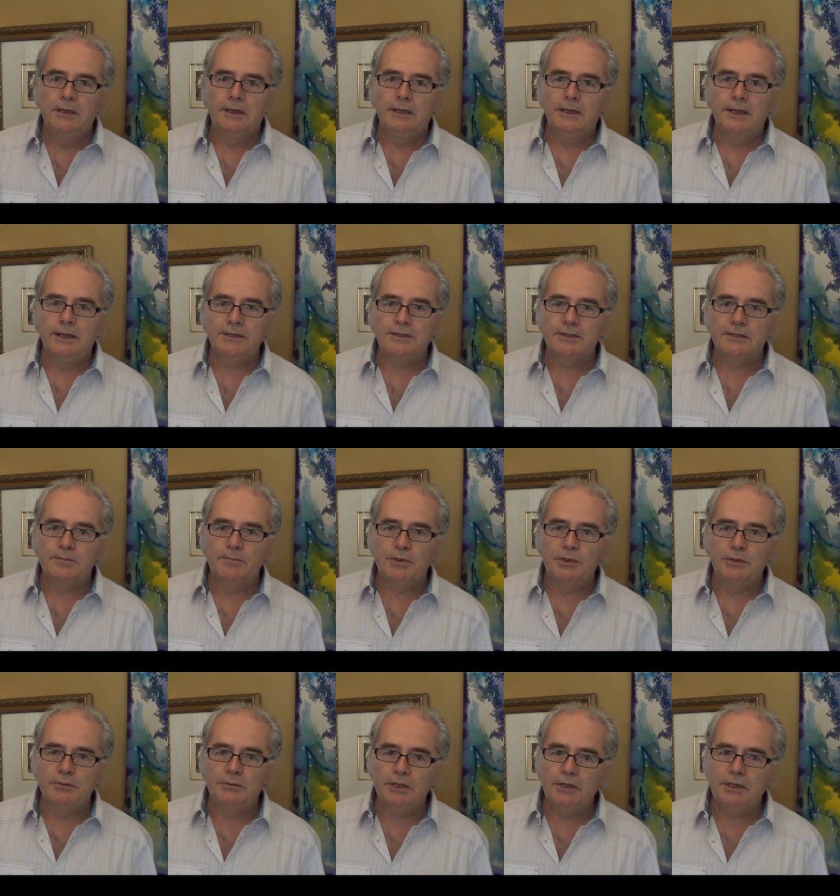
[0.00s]
it has to be
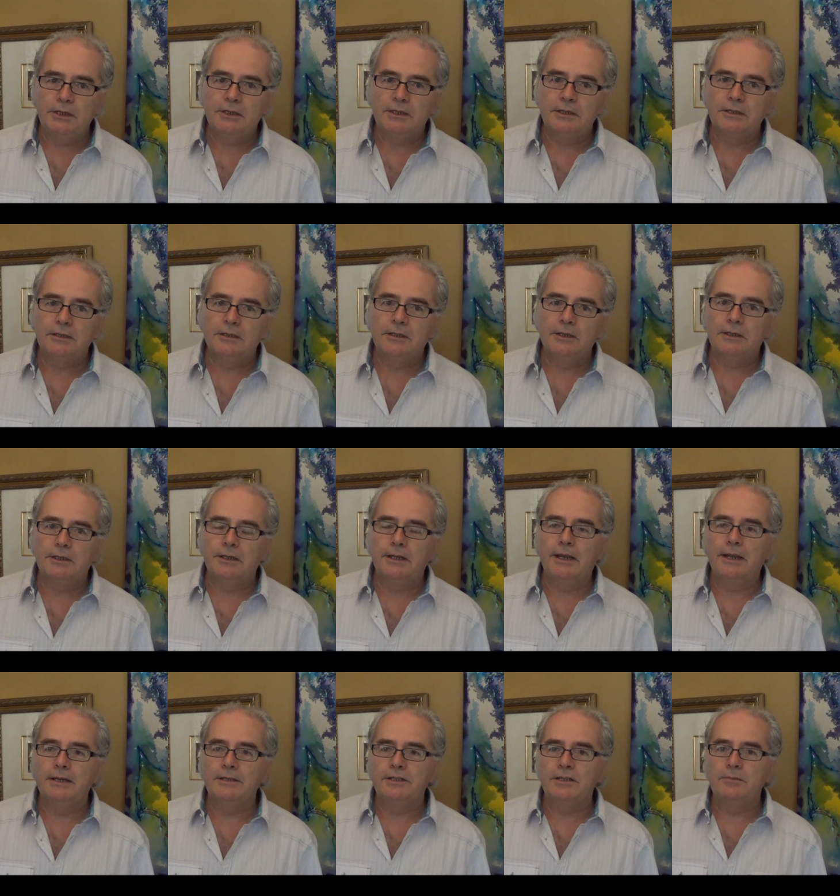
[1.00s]
unique, and it
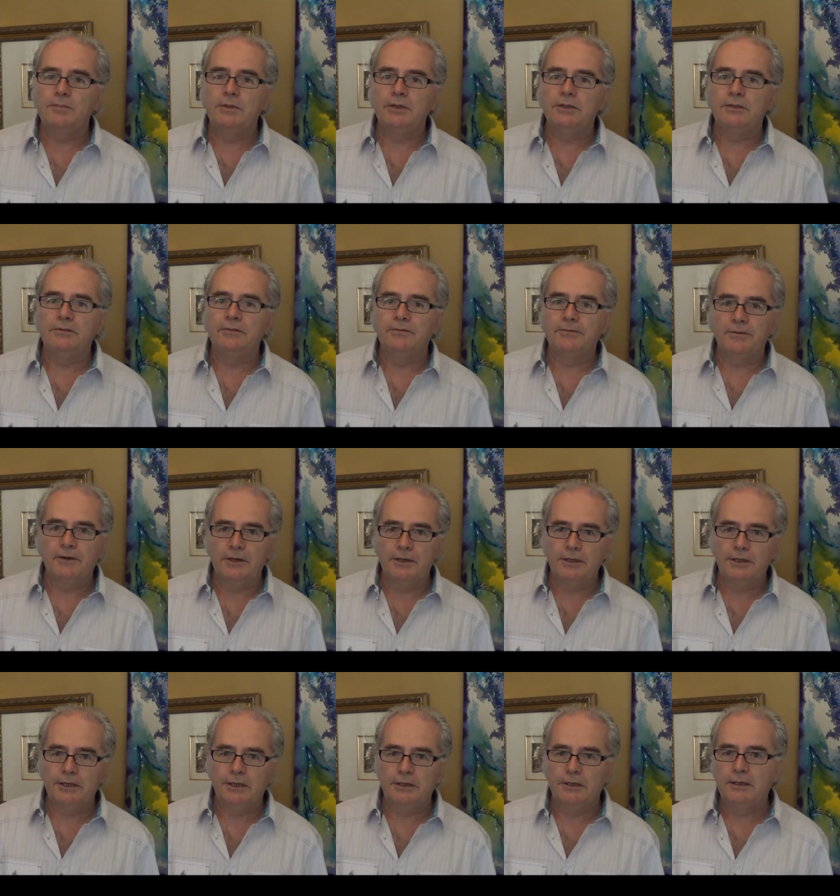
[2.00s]
has to be a
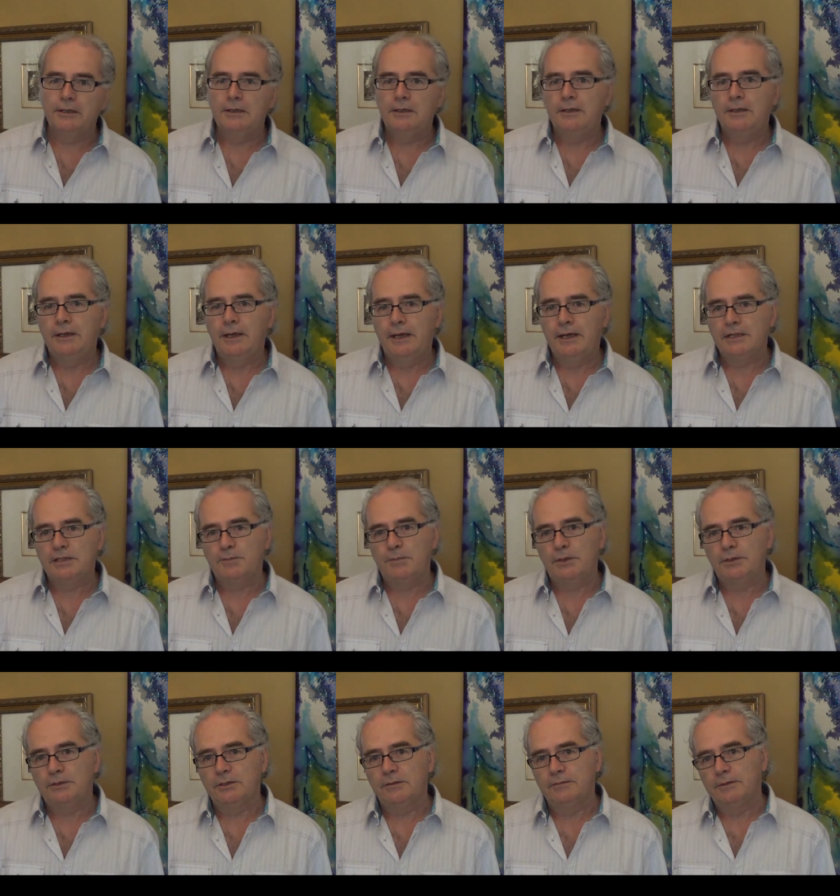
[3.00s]
defining
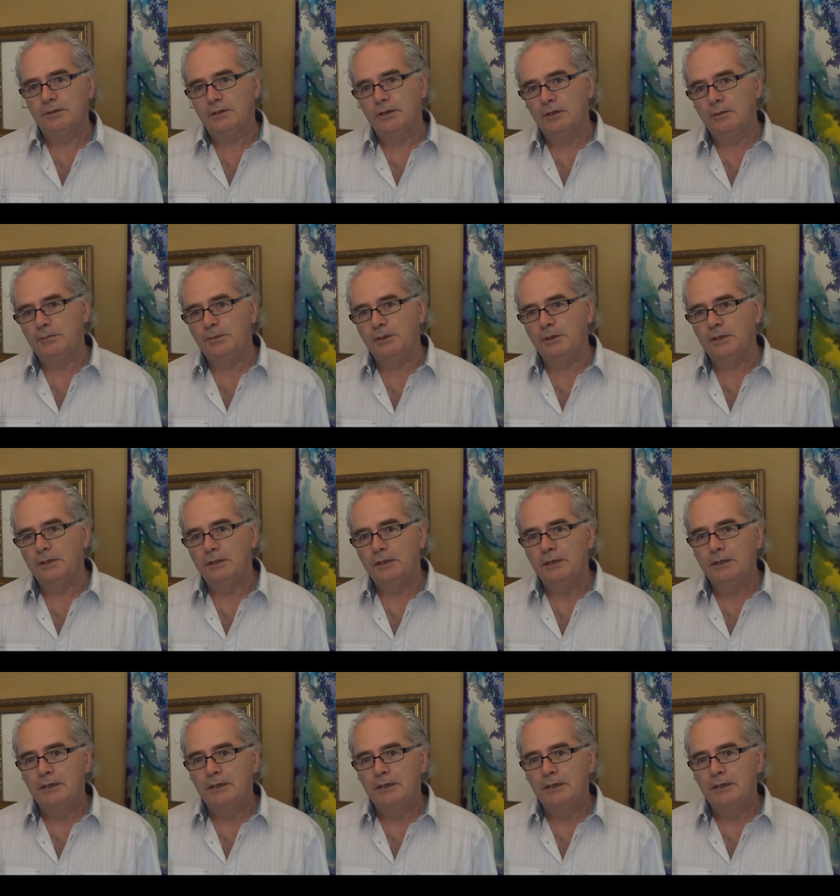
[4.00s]
aspect of the company.